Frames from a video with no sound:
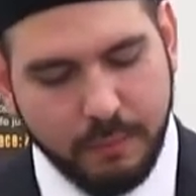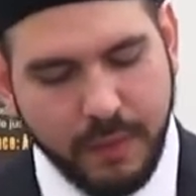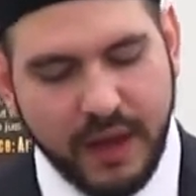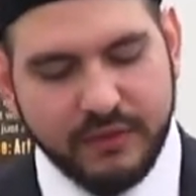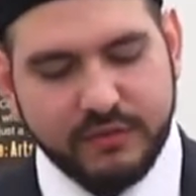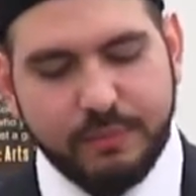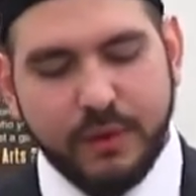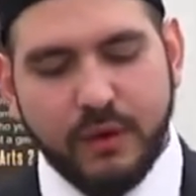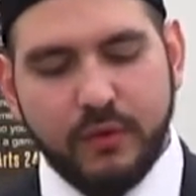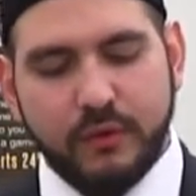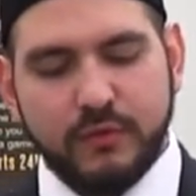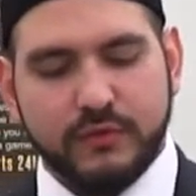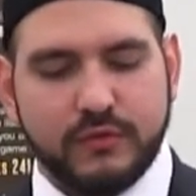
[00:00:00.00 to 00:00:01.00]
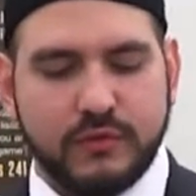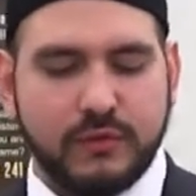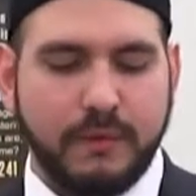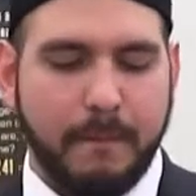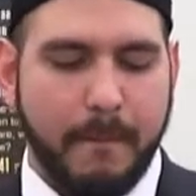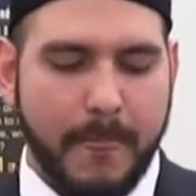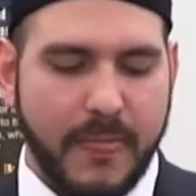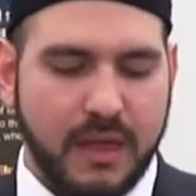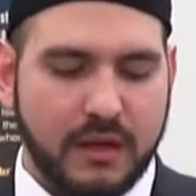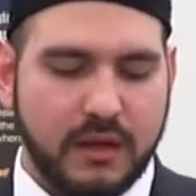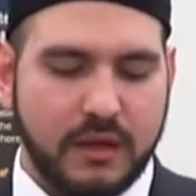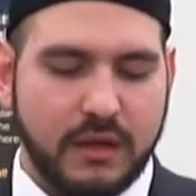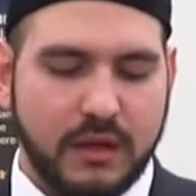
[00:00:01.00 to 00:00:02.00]
But I suppose
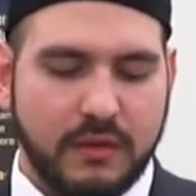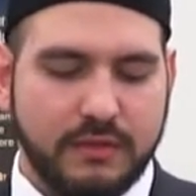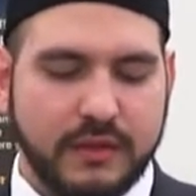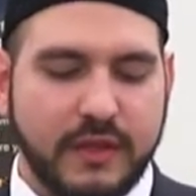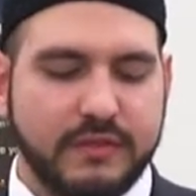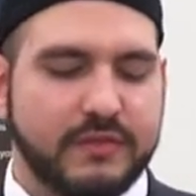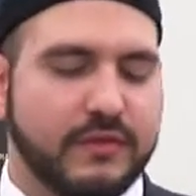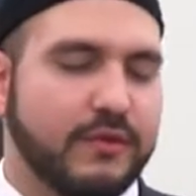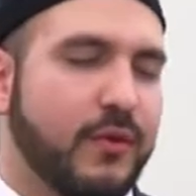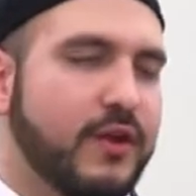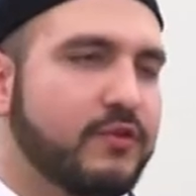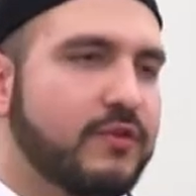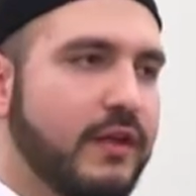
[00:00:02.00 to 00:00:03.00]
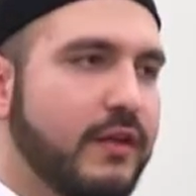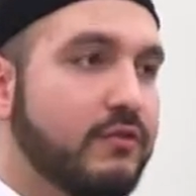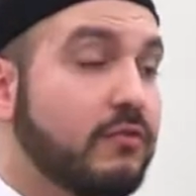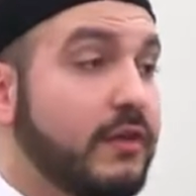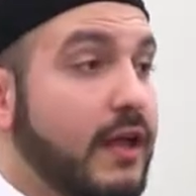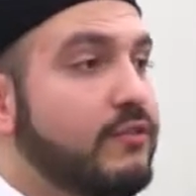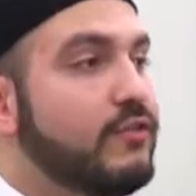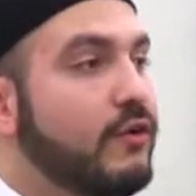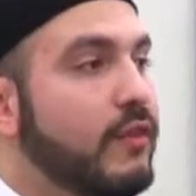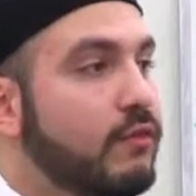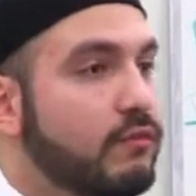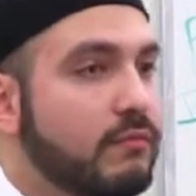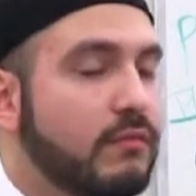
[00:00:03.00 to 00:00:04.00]
then the question is, okay, so
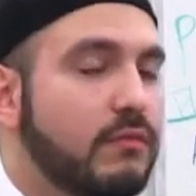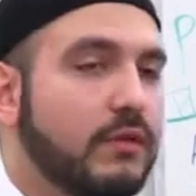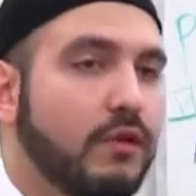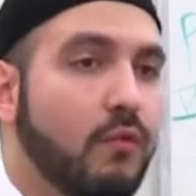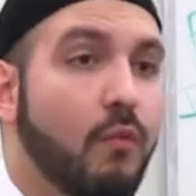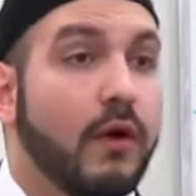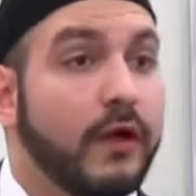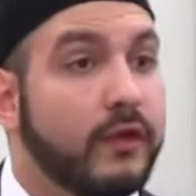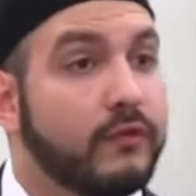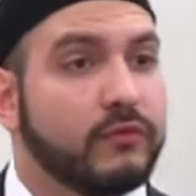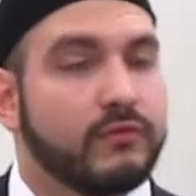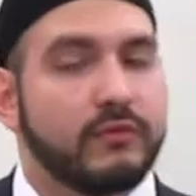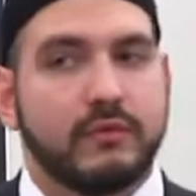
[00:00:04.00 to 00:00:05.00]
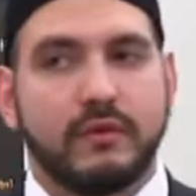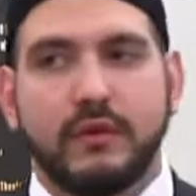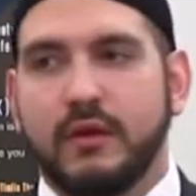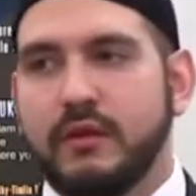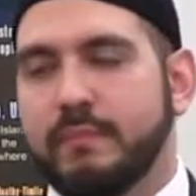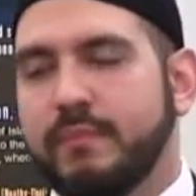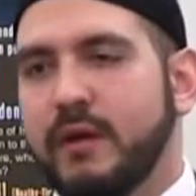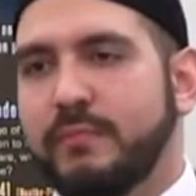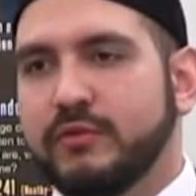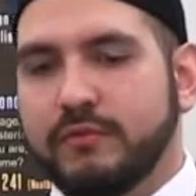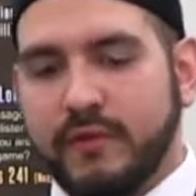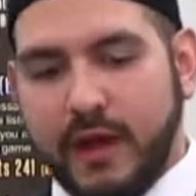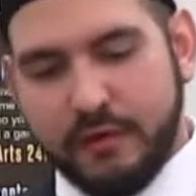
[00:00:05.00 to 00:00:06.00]
then, what is the
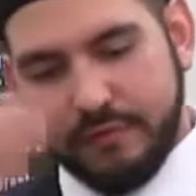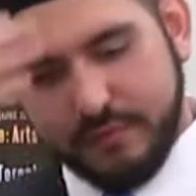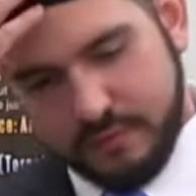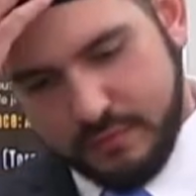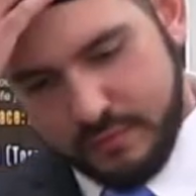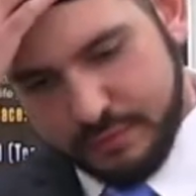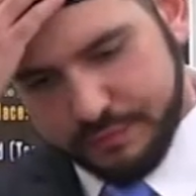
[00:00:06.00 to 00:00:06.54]
purpose of life?